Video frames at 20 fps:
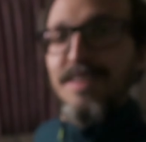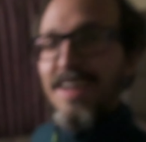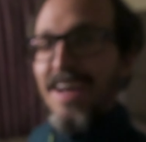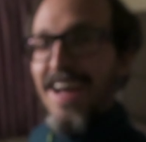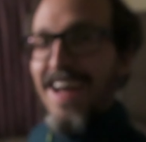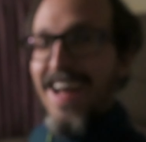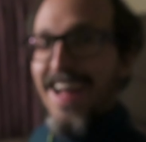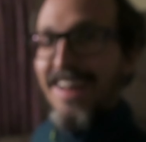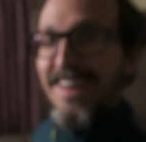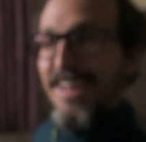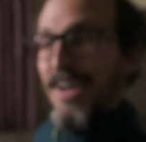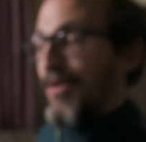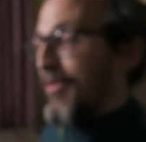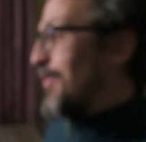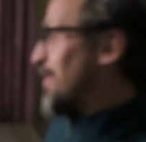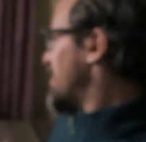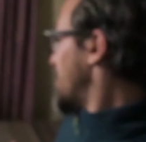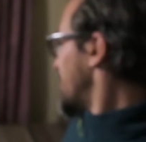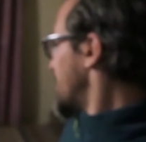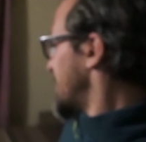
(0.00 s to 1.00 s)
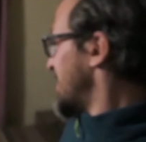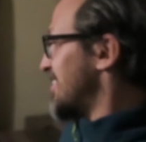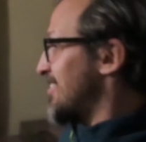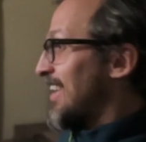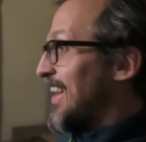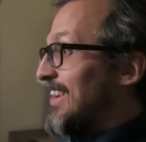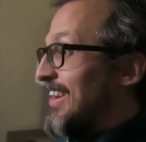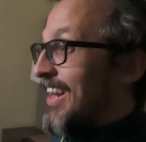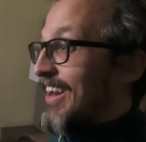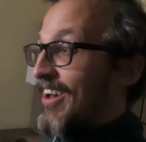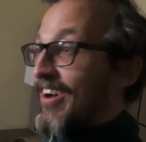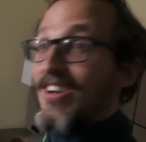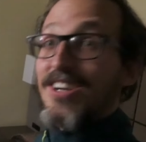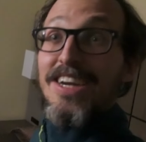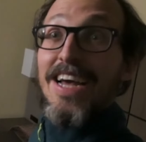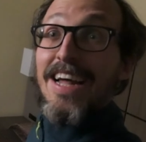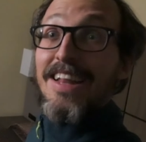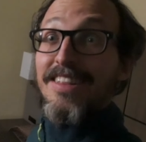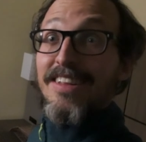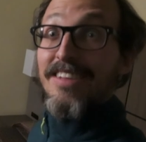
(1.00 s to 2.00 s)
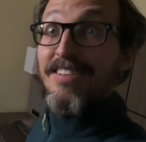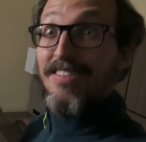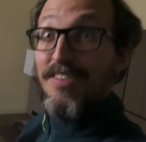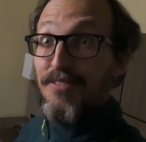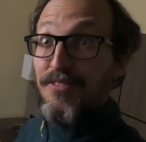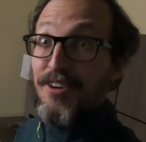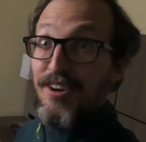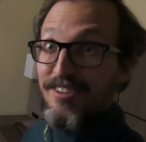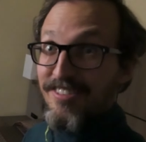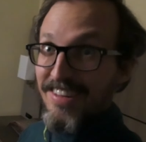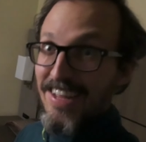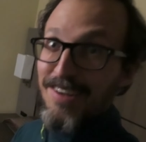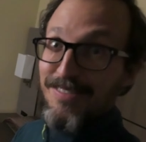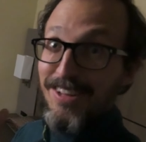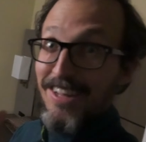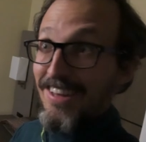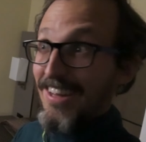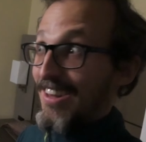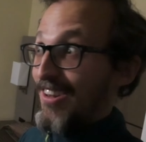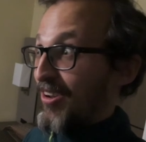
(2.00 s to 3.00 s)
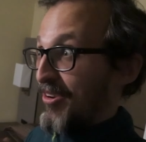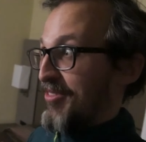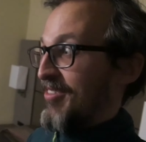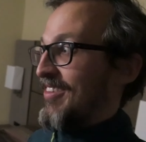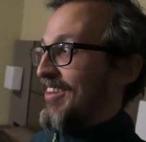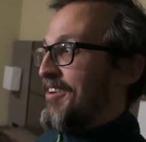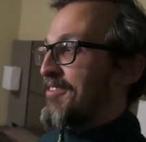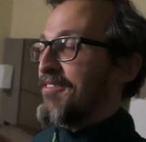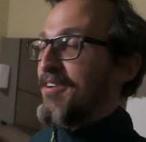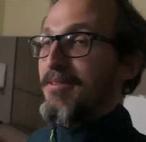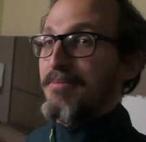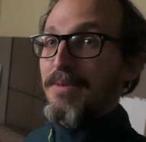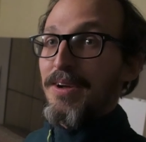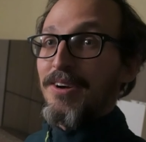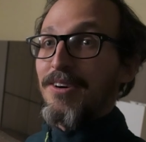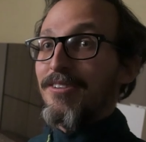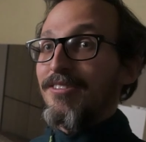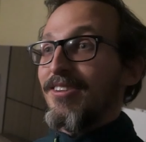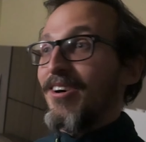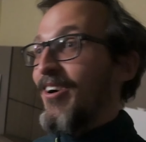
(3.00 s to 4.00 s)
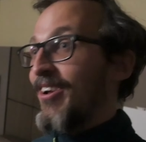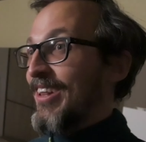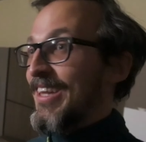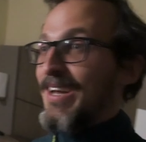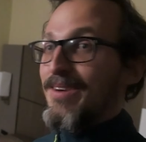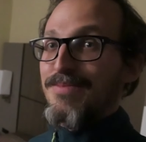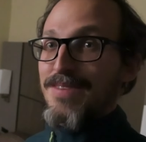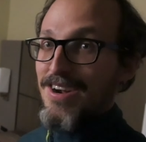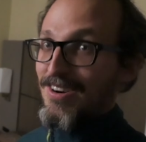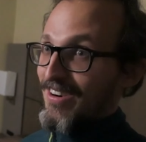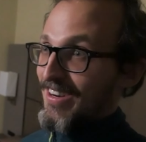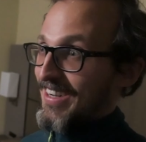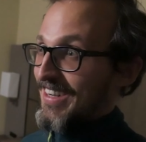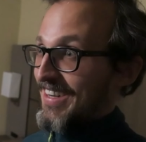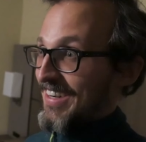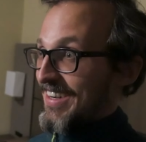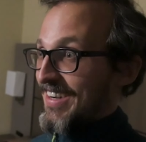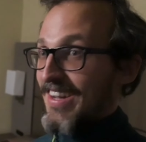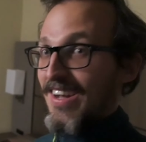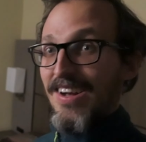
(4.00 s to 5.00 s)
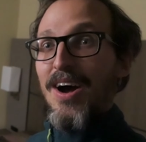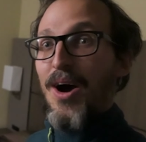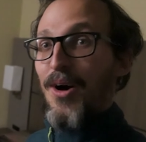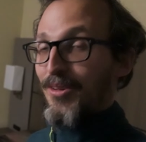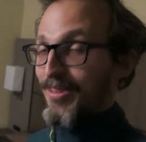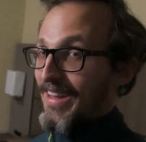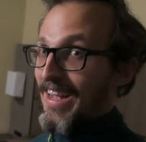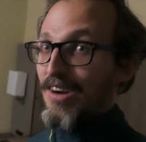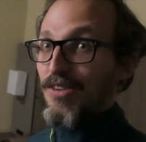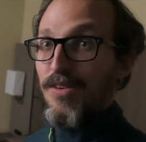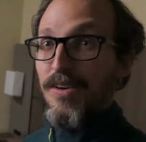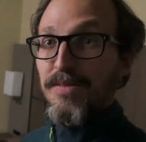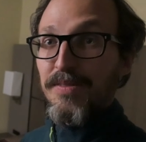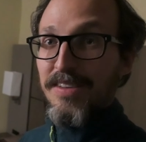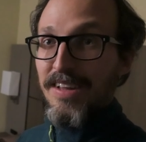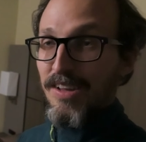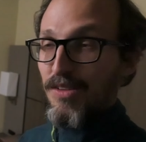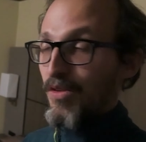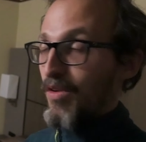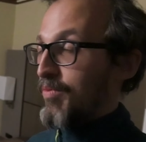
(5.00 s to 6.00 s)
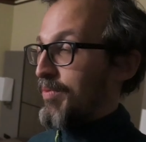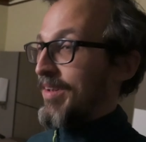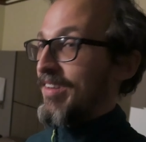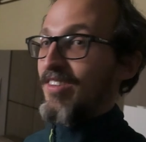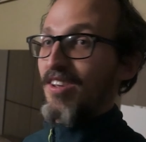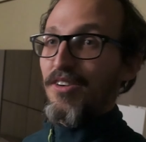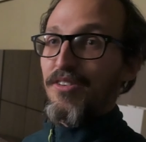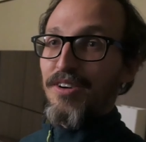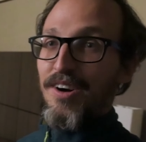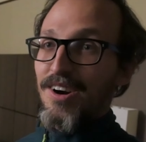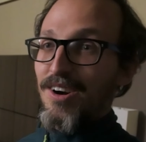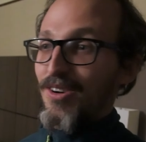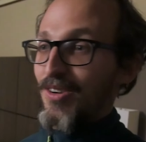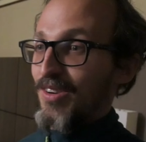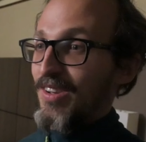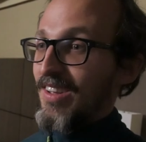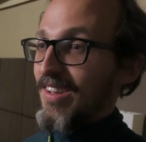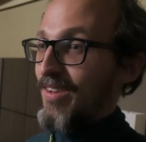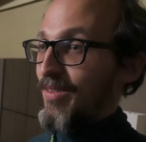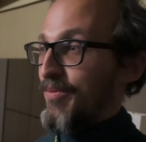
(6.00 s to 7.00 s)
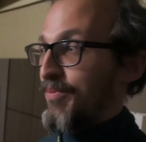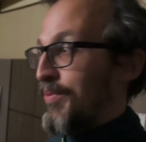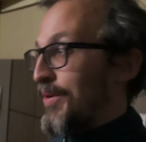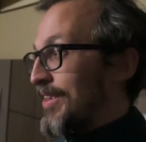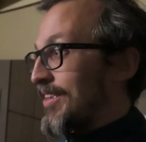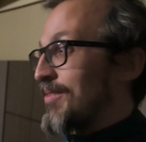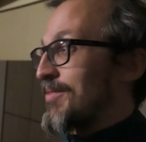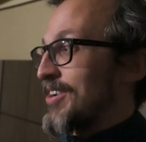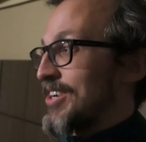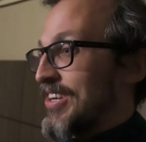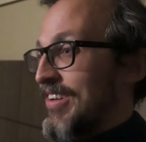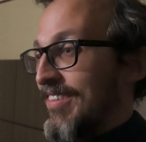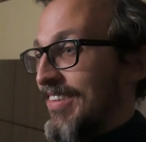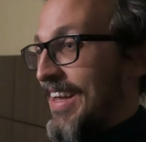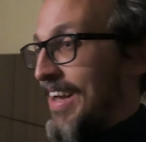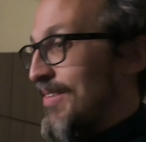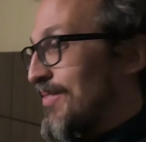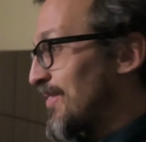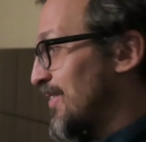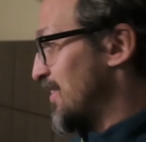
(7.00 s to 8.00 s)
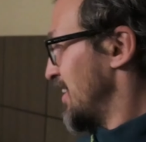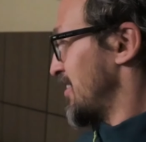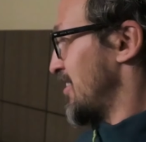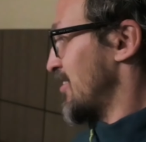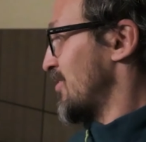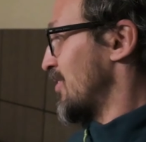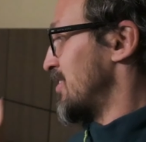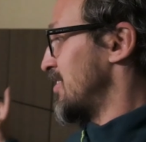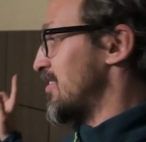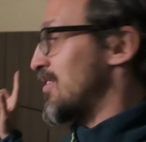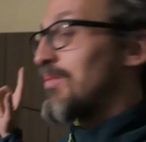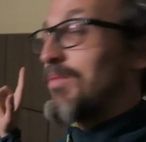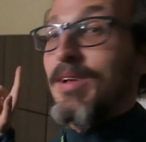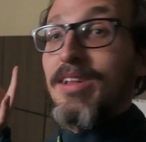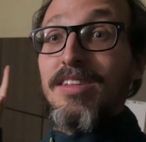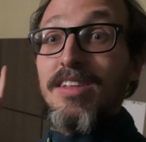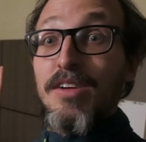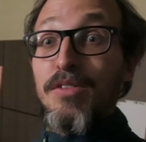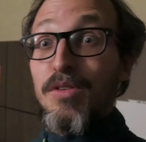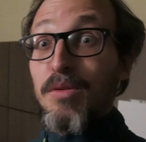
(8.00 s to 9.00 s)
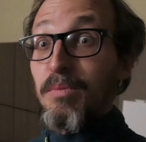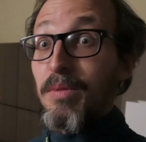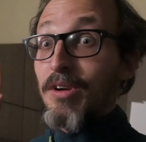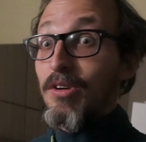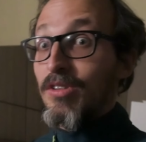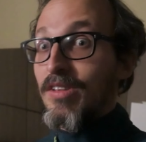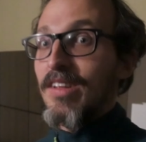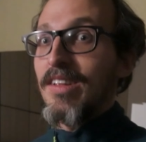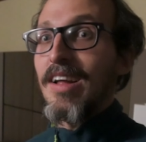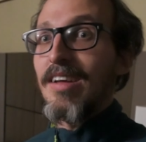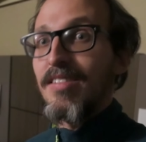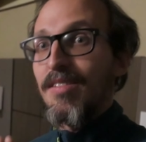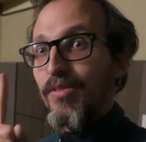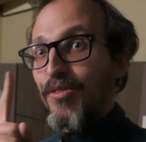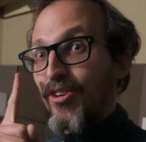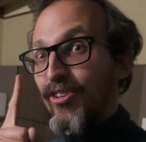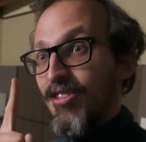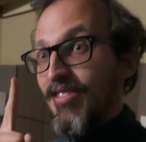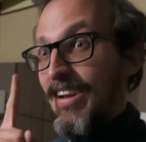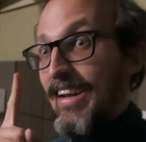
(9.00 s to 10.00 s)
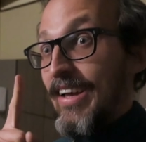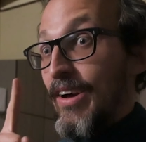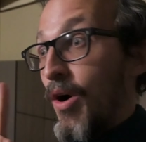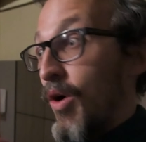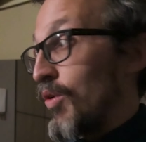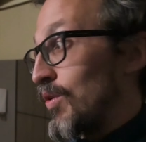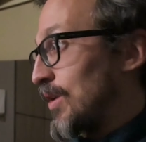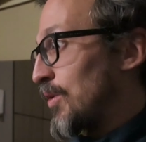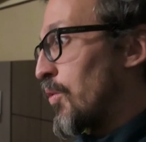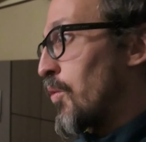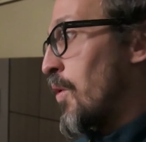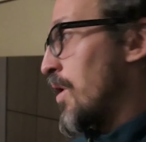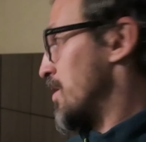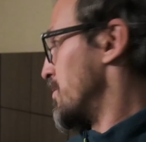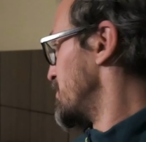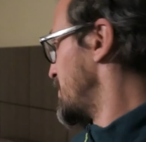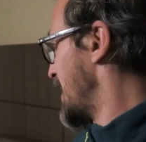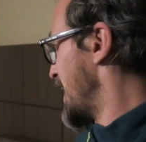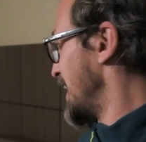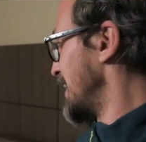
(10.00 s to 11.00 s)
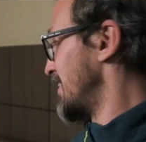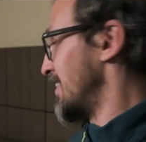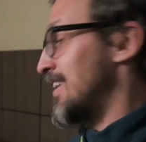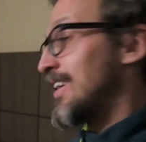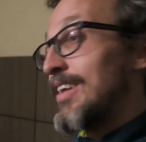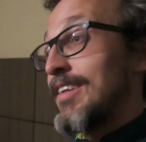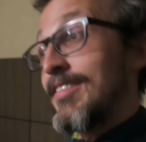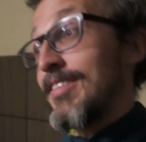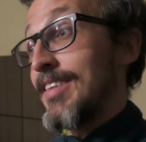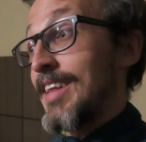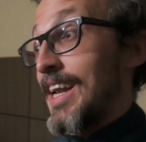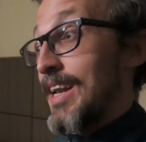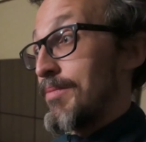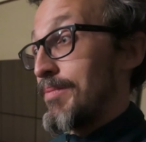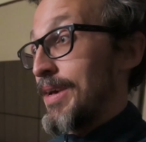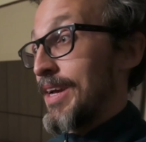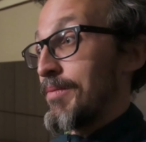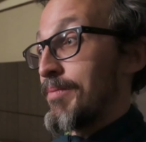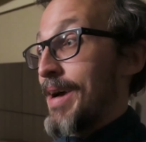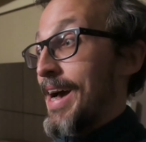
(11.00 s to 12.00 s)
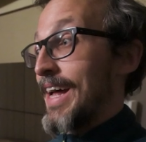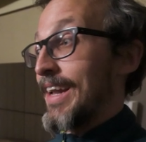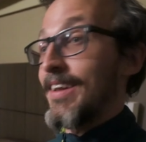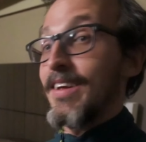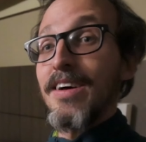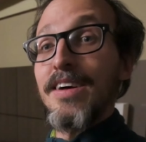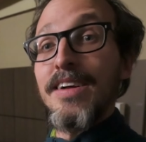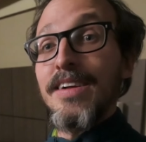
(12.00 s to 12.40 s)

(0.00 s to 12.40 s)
And here we are inside the lodge, and it's the first time that it looks different because all the American hotel rooms that we've been so far look pretty much the same. This one is a bit different because it has firstly only one bed, still a big bed,